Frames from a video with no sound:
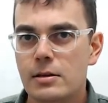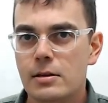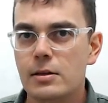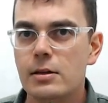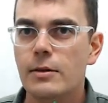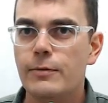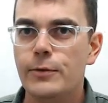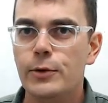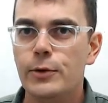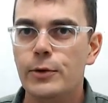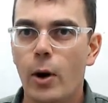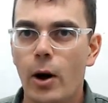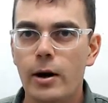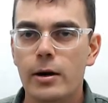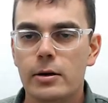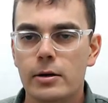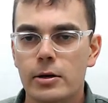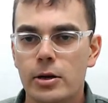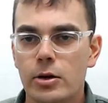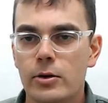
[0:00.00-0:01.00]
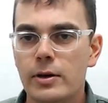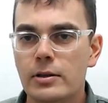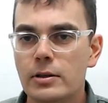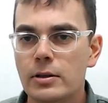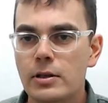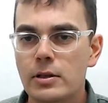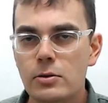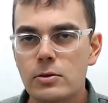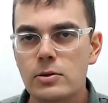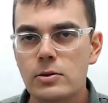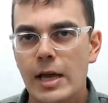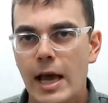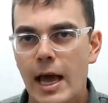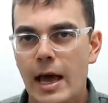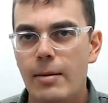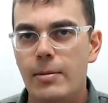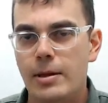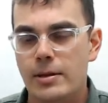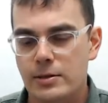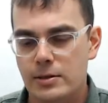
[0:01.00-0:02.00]
if you aren't currently using
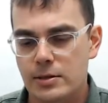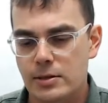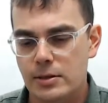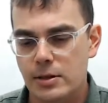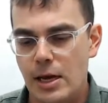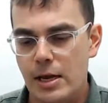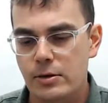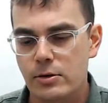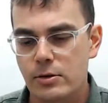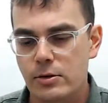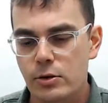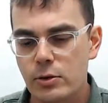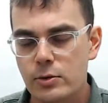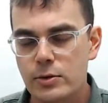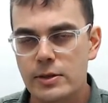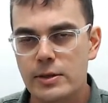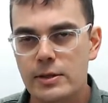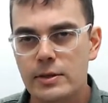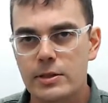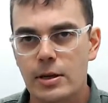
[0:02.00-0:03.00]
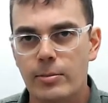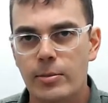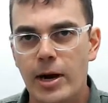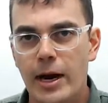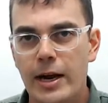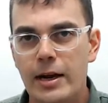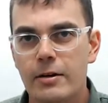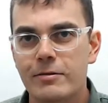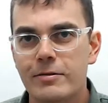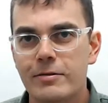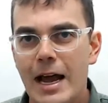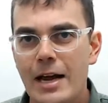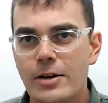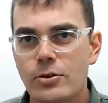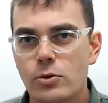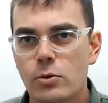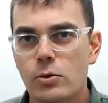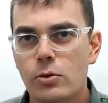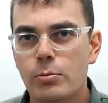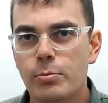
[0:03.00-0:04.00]
Hetman's and you're using some kind of
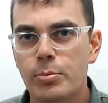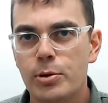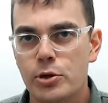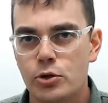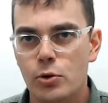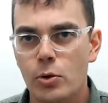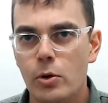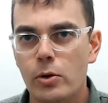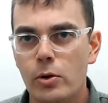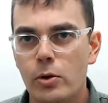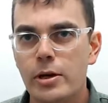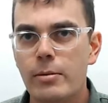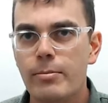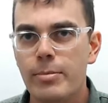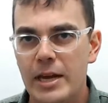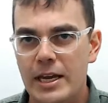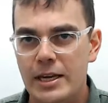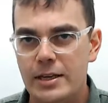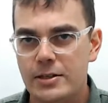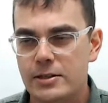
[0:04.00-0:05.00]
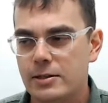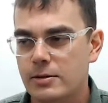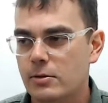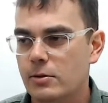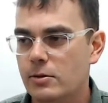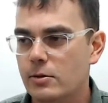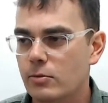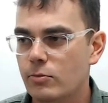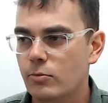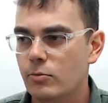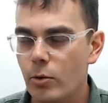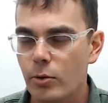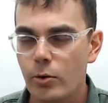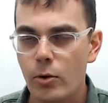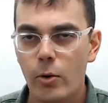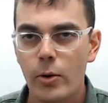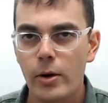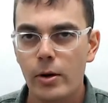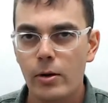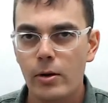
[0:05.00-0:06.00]
natural petroleum-based rotor
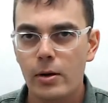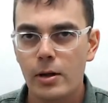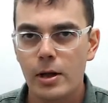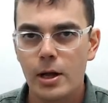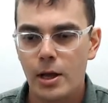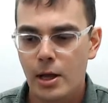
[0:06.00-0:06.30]
oil,